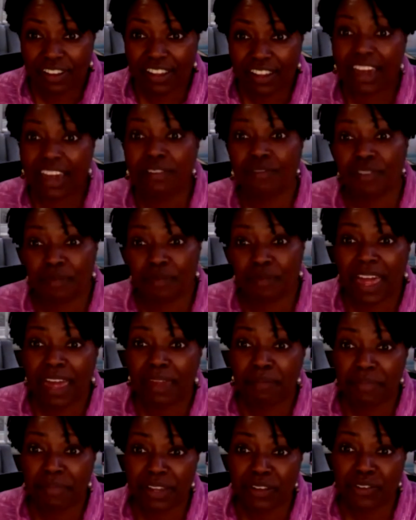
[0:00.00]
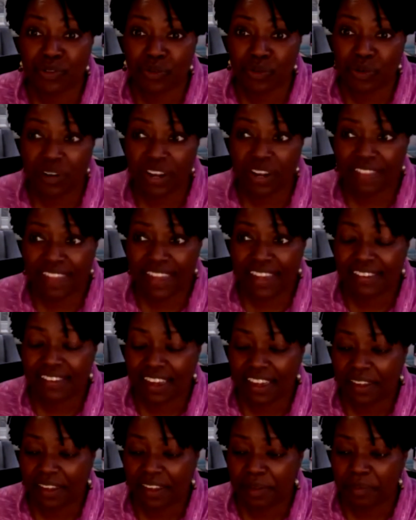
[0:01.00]
got from that mentor at that
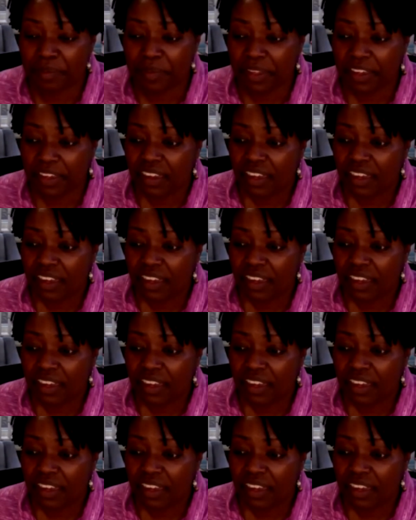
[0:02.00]
time,